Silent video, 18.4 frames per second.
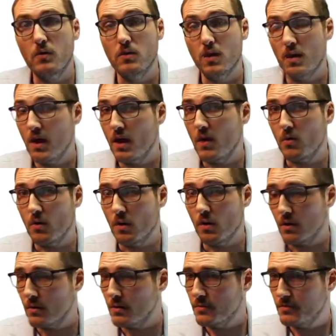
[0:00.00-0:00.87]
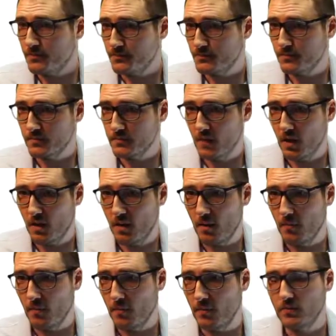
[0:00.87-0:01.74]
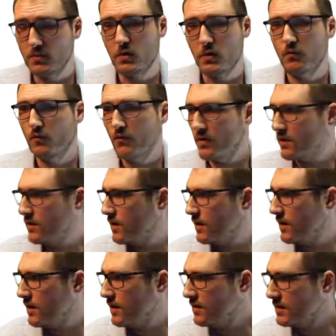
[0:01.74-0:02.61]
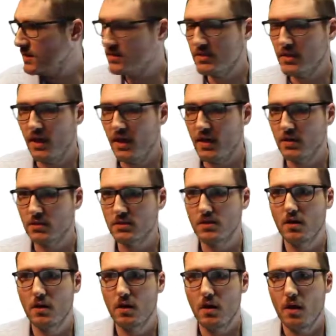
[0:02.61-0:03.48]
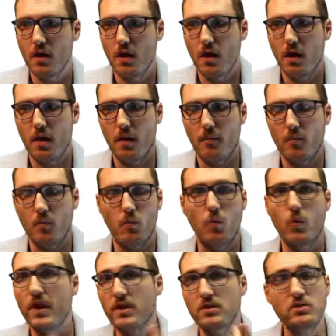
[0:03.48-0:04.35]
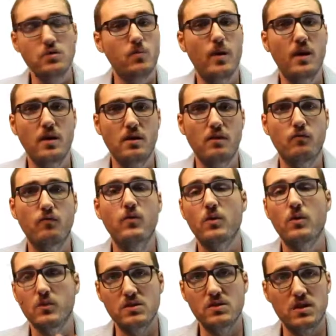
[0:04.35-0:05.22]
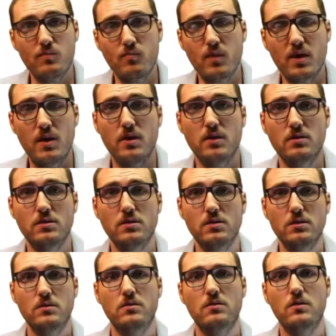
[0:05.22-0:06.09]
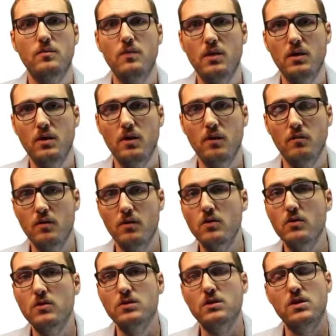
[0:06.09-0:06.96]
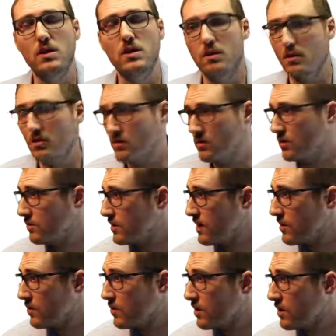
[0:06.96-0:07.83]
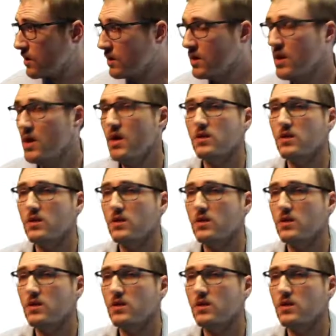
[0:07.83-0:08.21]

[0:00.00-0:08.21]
network. So in this case, way too many frequency bins to be of use in the neural network.